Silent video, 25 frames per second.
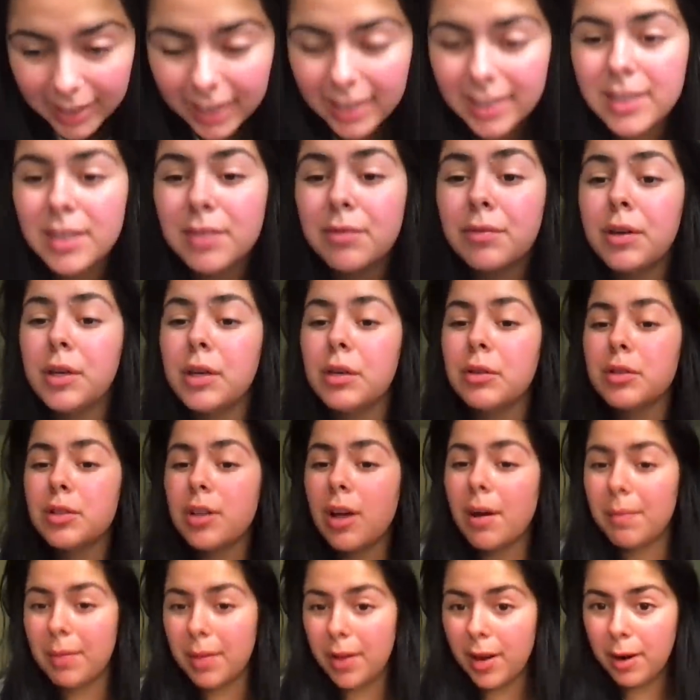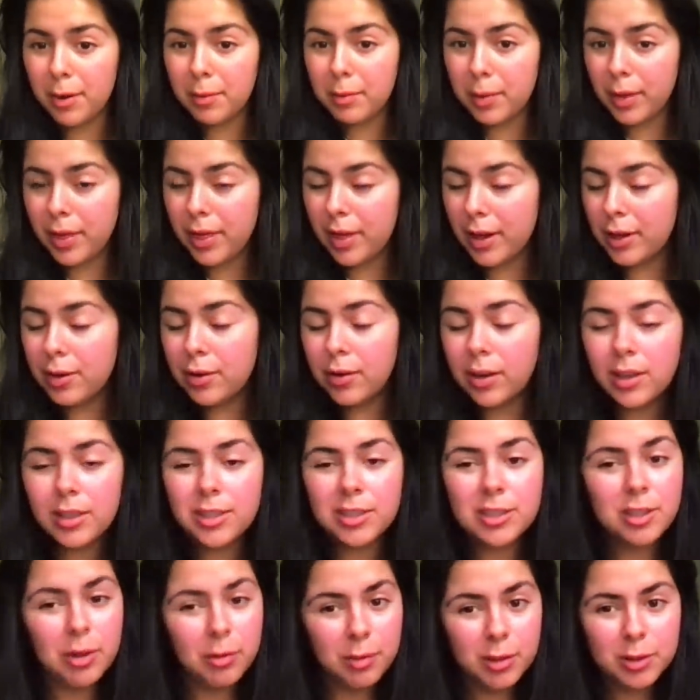guess the video stopped there, but thank you
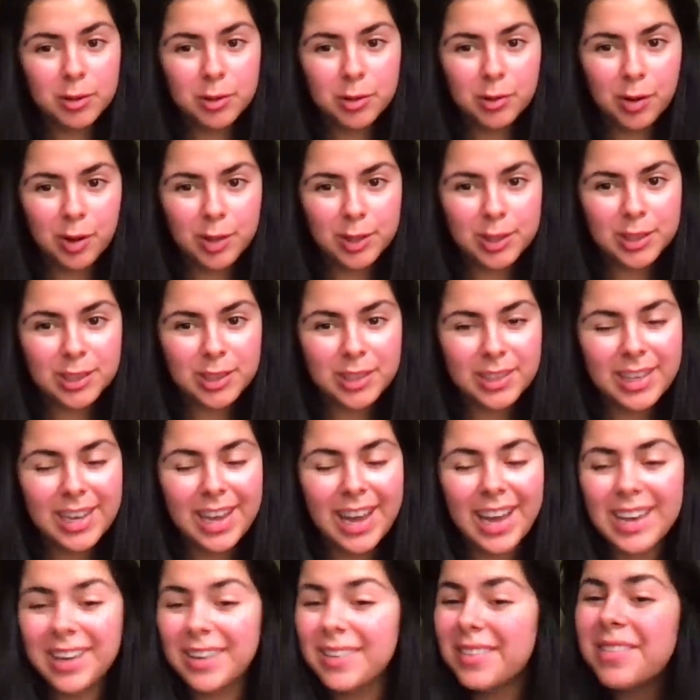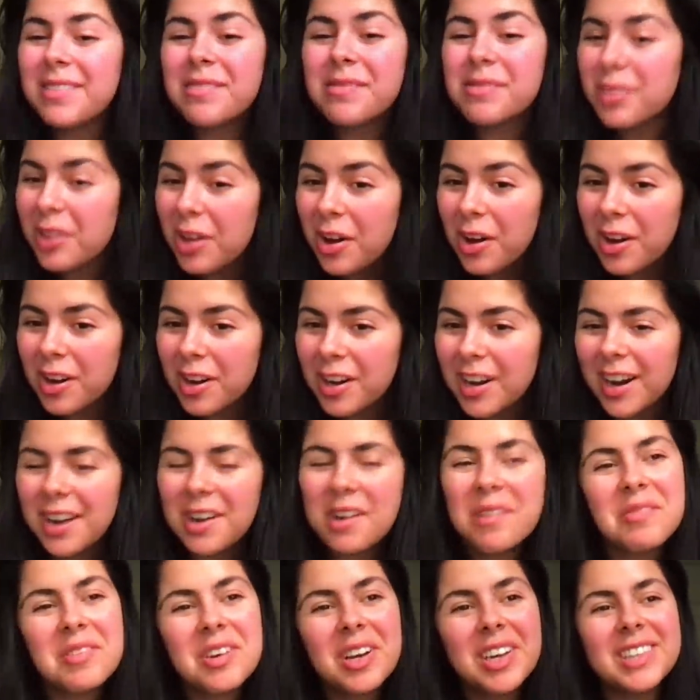guys so much for watching to the end of the vlog. I
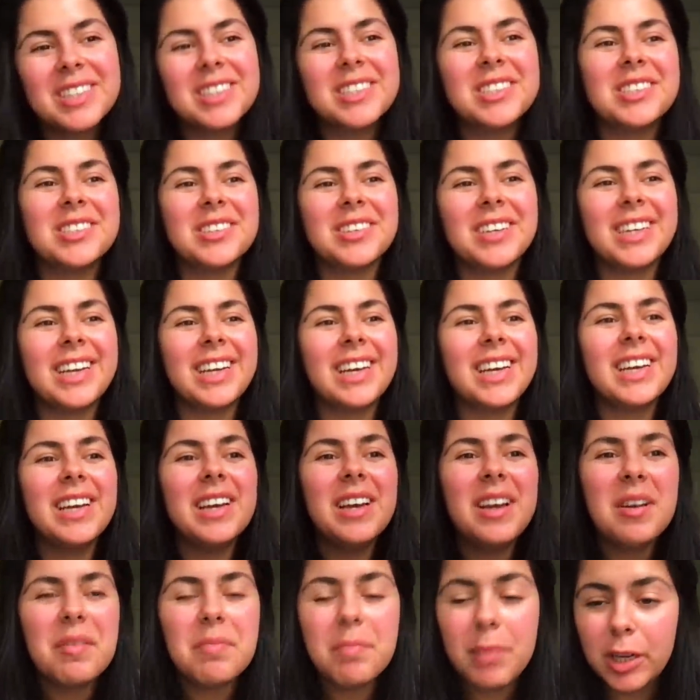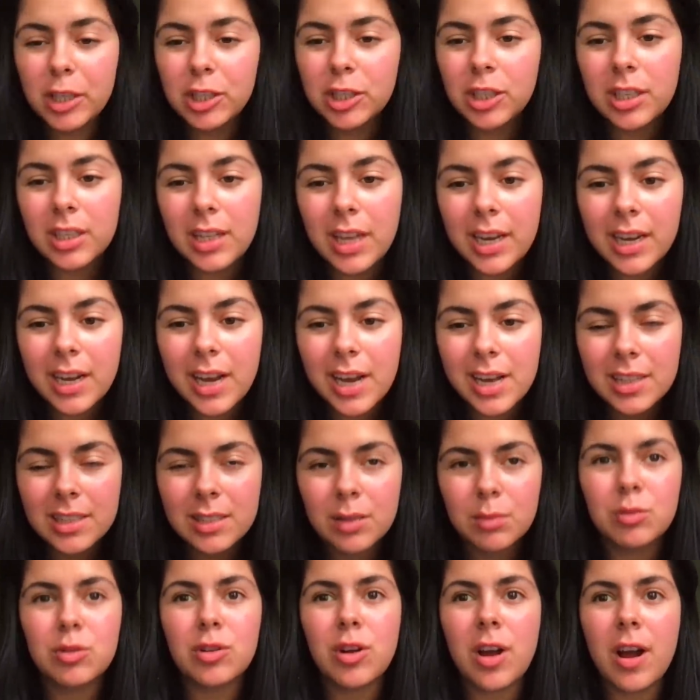hope you guys enjoyed it. Make sure to like and
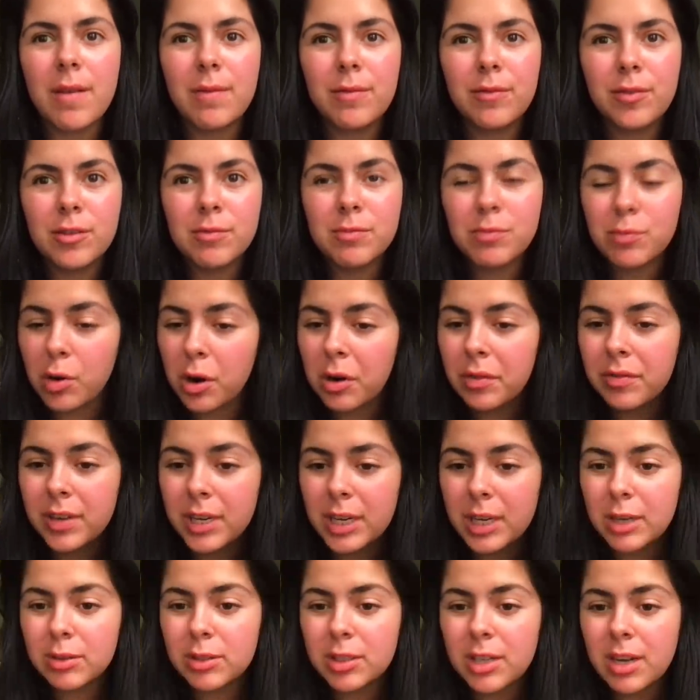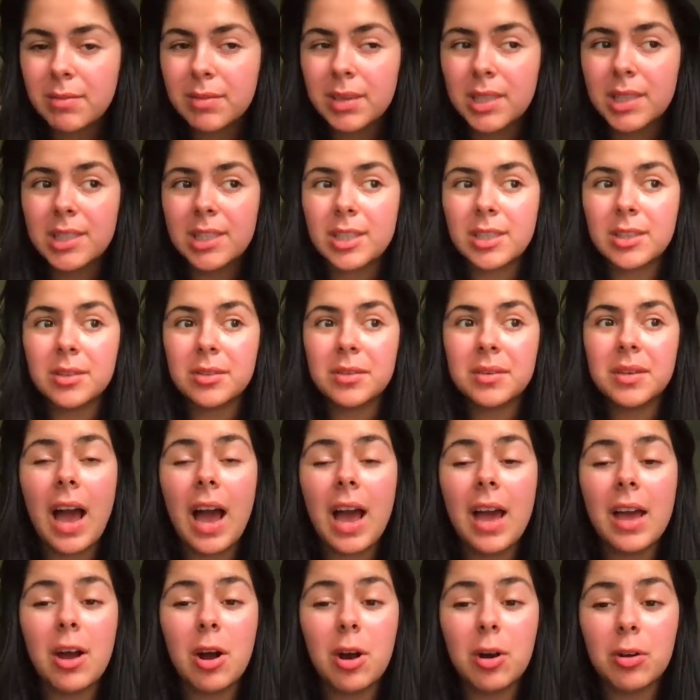subscribe for more videos coming soon.
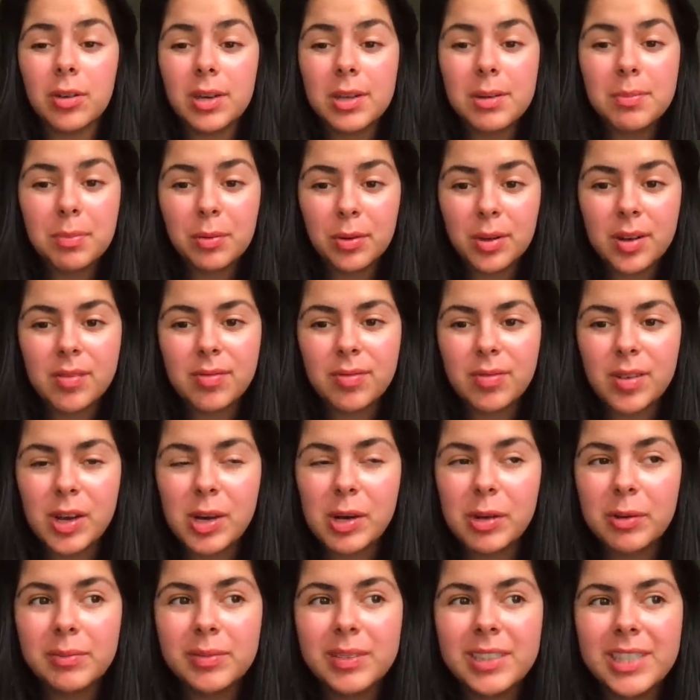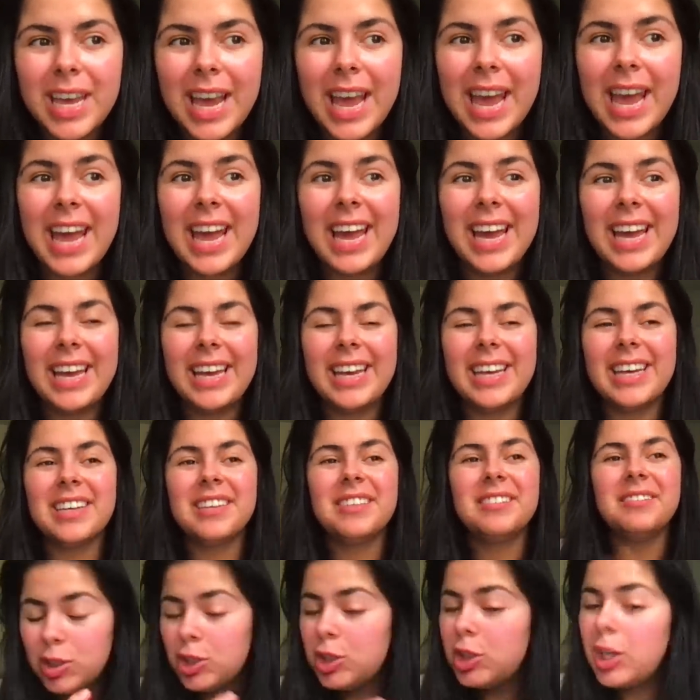I already pre-filmed
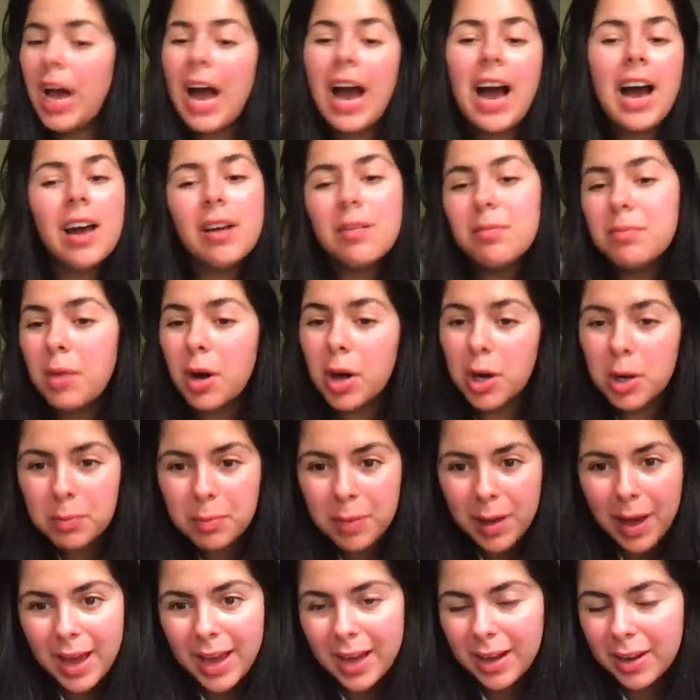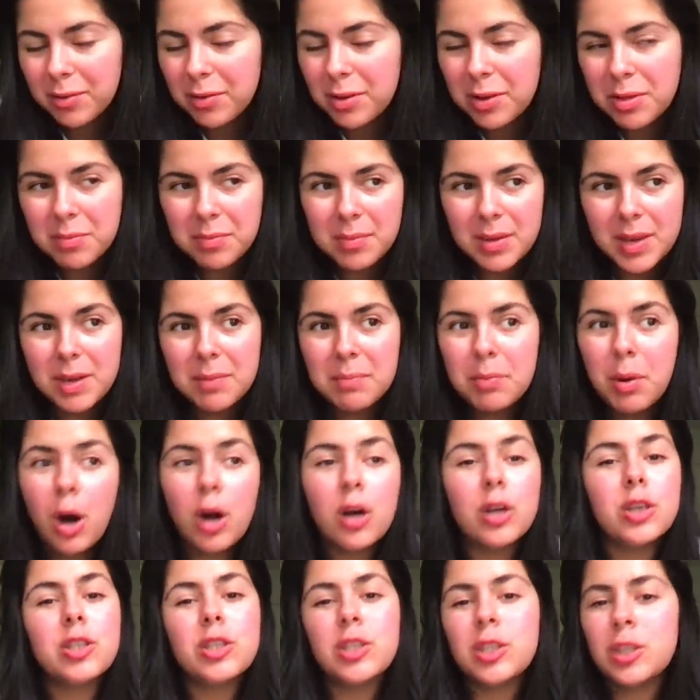a chat mukbang with me
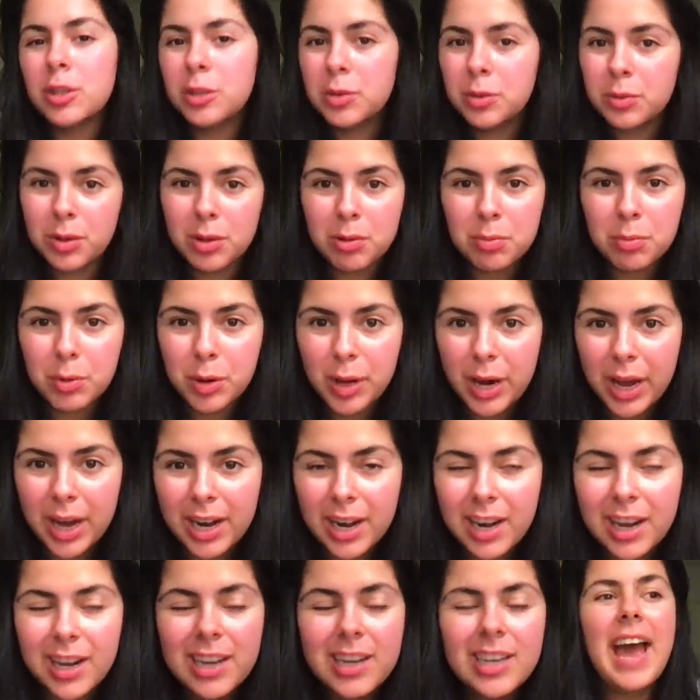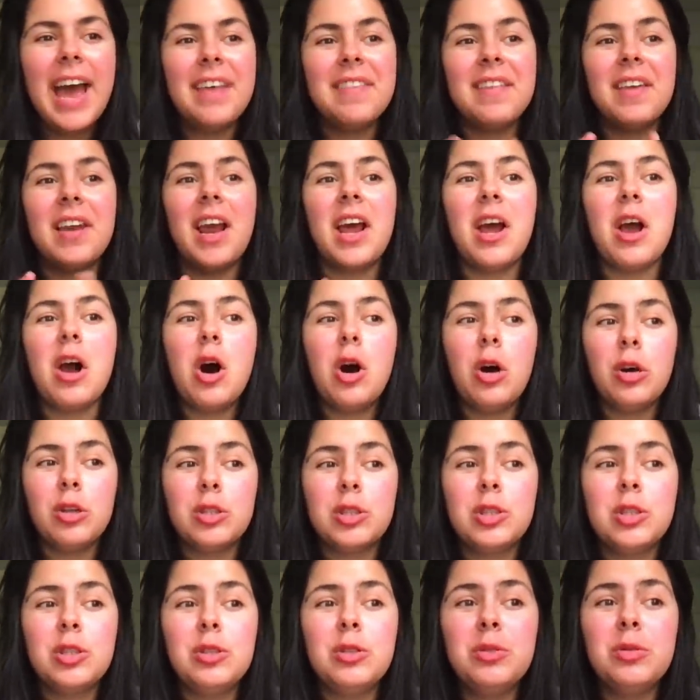part 2 with Brianna, and then I
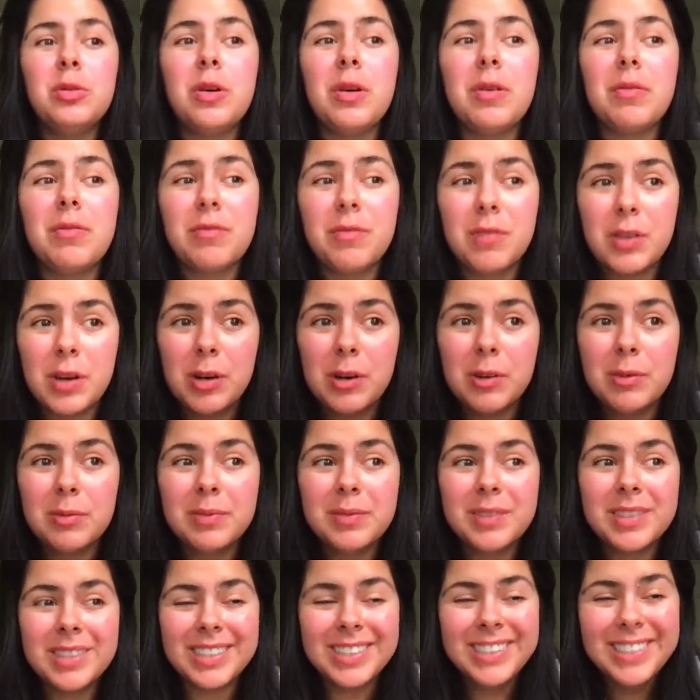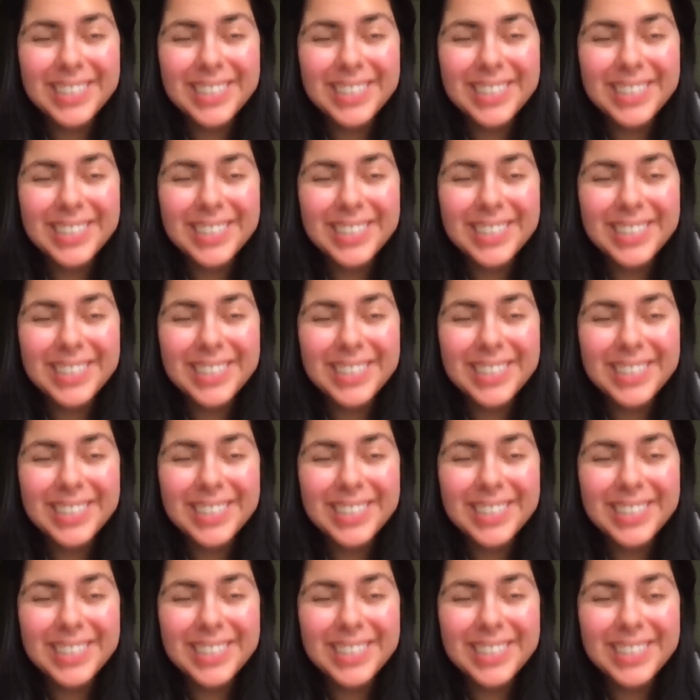also filmed,